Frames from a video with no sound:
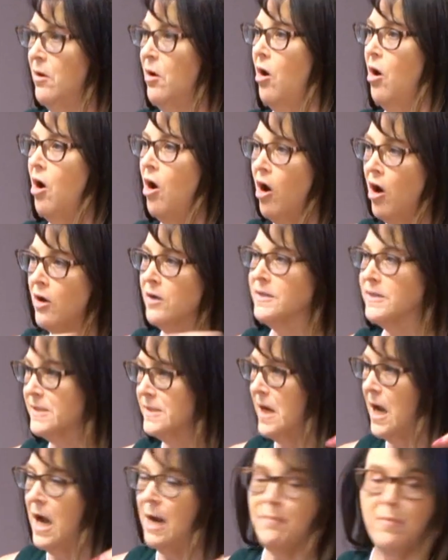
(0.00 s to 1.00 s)
Hard
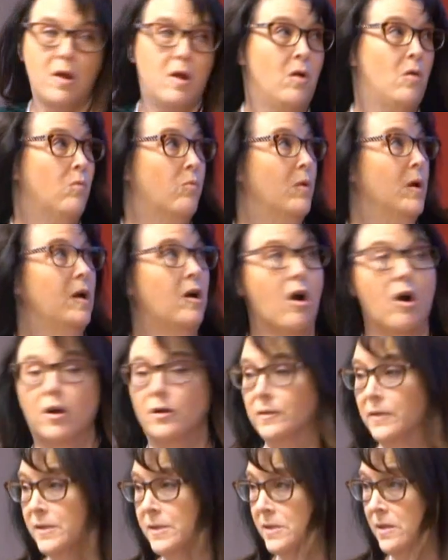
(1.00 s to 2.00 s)
stop,
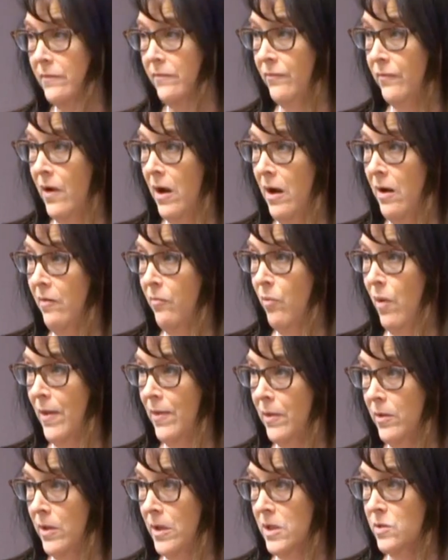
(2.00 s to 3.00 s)
regardless of
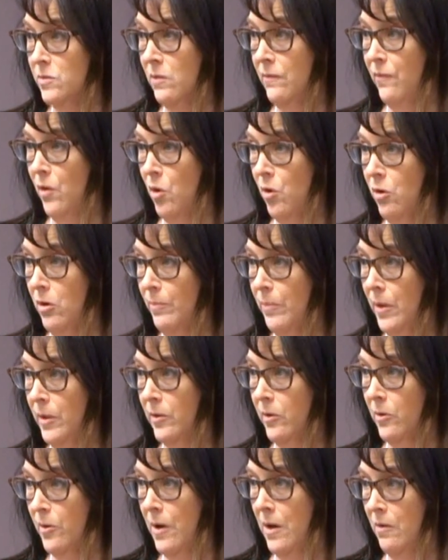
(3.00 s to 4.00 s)
whether it's revocable
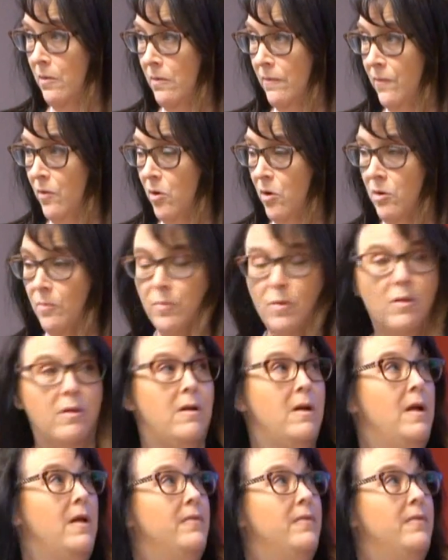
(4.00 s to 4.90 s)
or irrevocable.